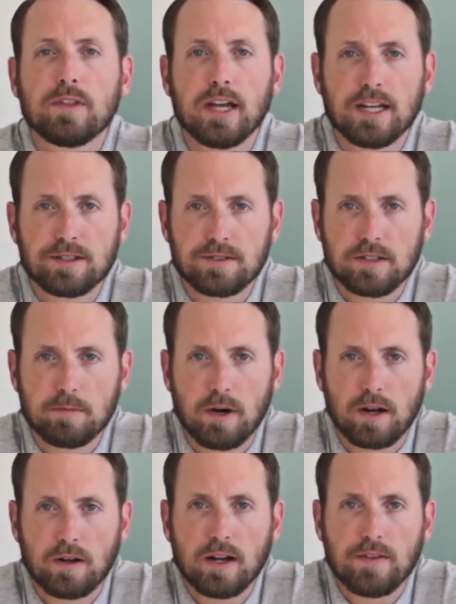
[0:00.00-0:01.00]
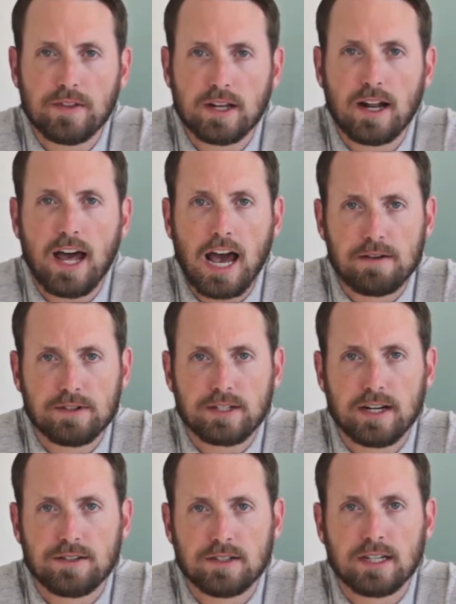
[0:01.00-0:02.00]
the agency model, and then
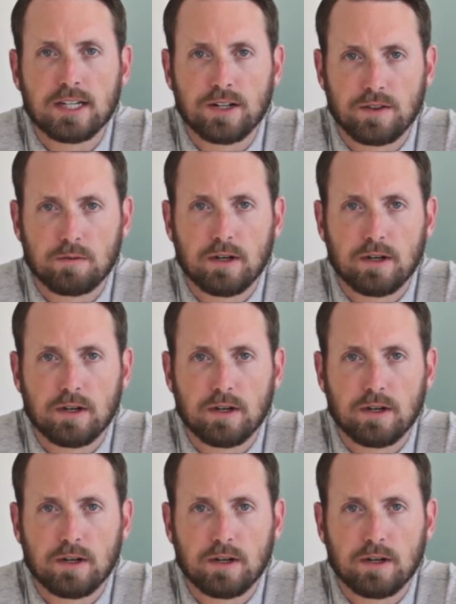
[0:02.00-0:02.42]
advertising and other